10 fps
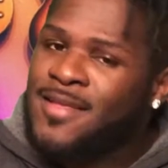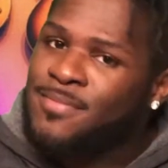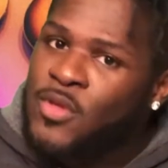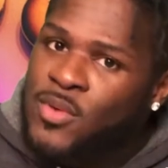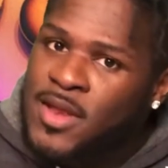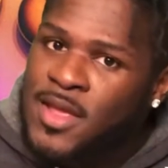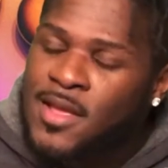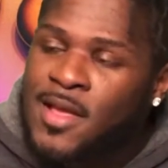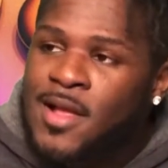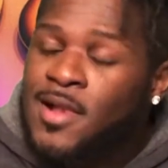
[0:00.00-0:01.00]

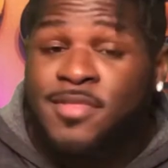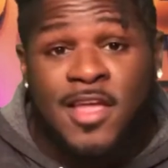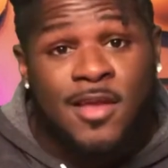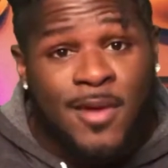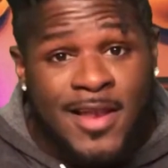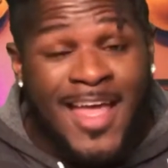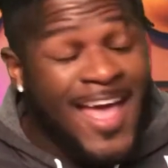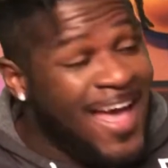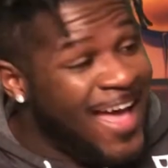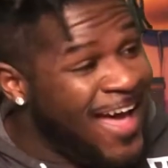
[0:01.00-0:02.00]
community, let me tell you right
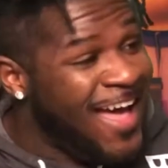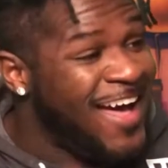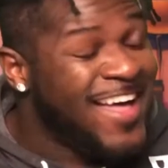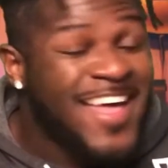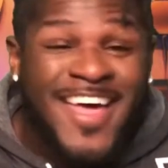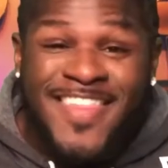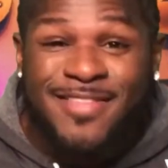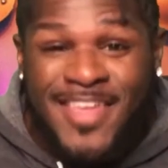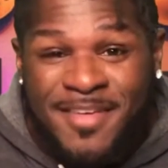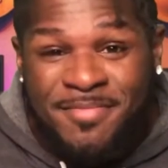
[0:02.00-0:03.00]
now, the
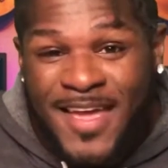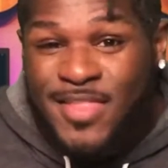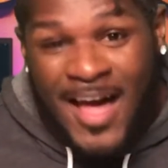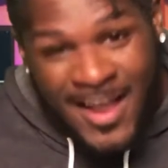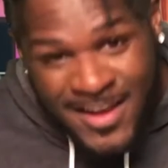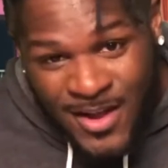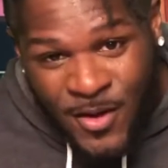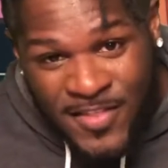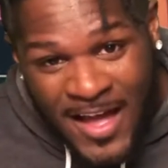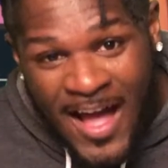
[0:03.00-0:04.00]
teammates I know
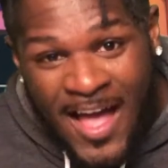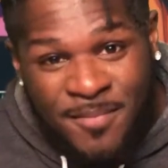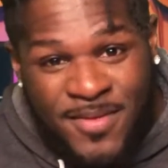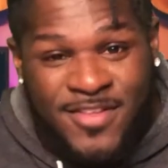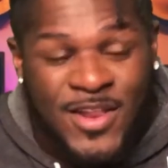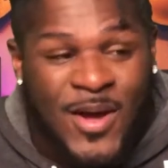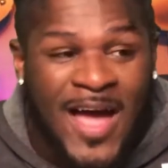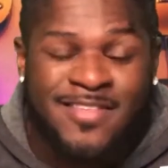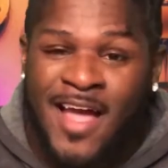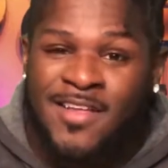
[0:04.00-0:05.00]
and that I've been,
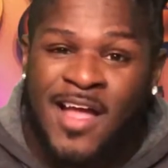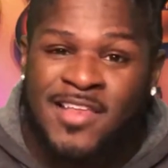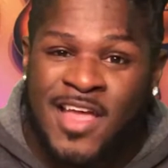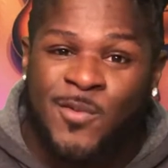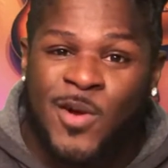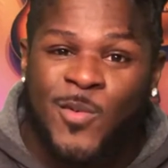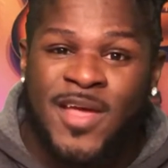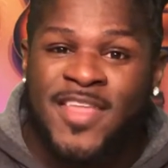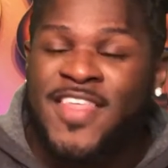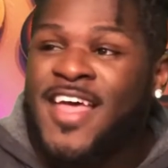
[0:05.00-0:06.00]
I network
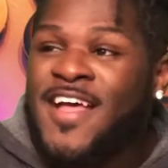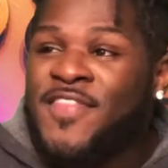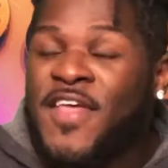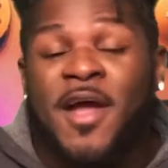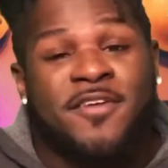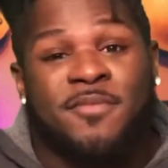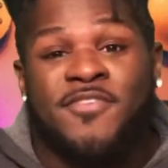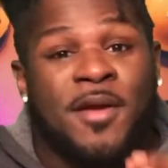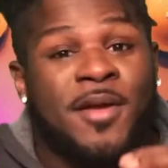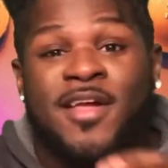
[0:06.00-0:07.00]
with, they are some
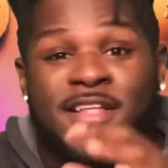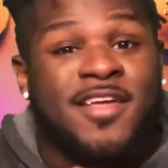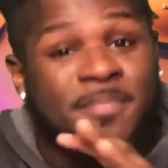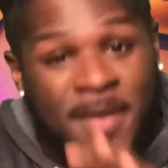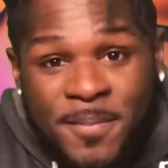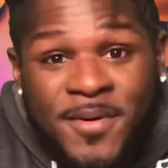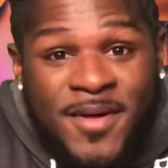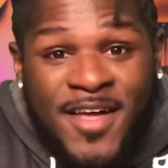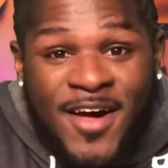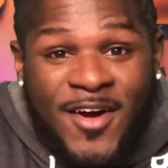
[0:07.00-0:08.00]
very good looking people,
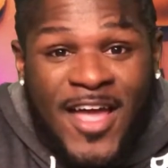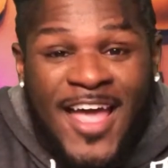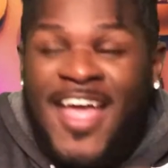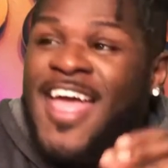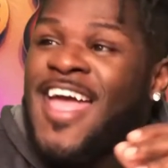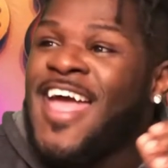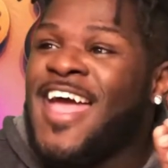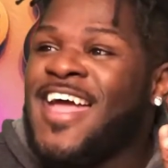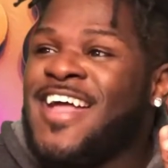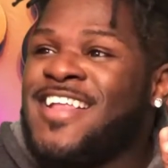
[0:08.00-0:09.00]
okay?
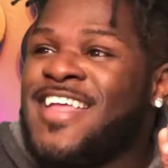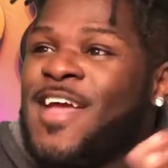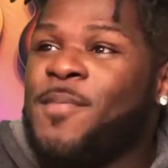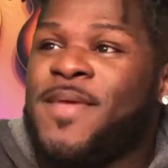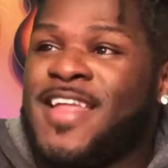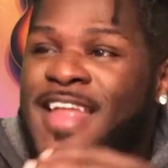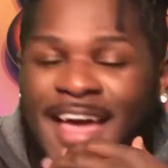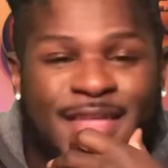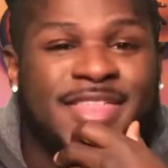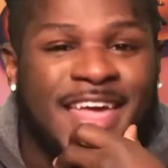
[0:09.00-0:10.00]
And it would be an
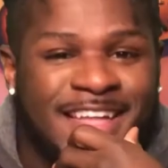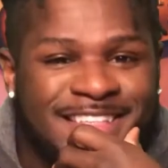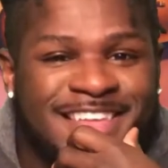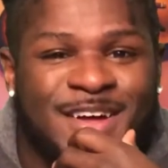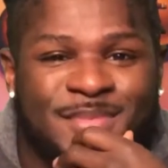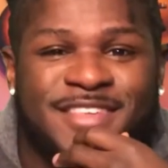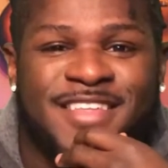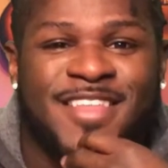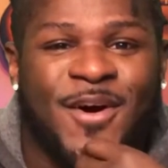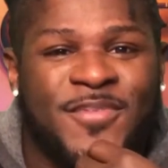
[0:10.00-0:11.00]
asset,
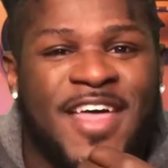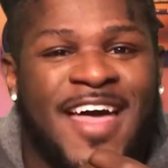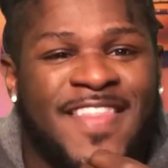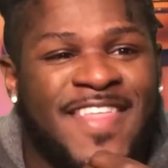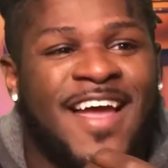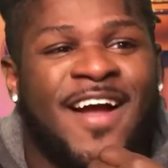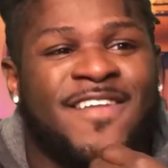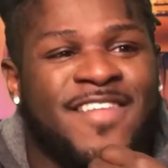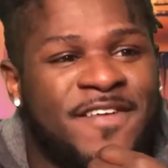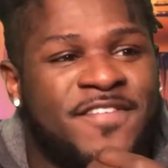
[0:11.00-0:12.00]
to know that they
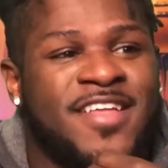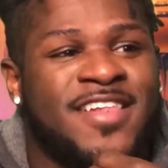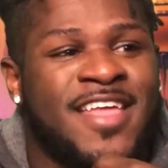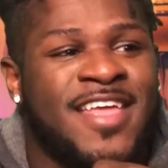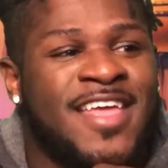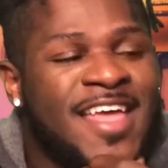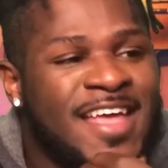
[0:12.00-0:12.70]
are definitely,